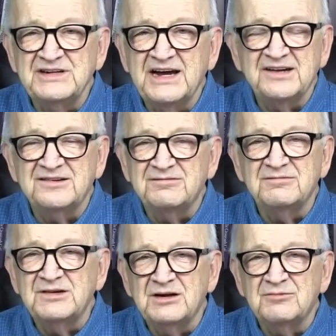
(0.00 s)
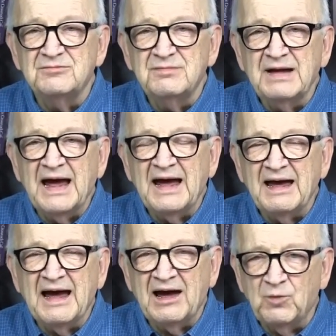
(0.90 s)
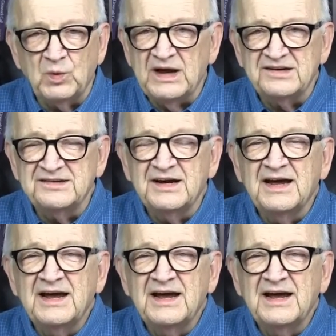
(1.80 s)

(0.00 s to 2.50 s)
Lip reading: gets, out west.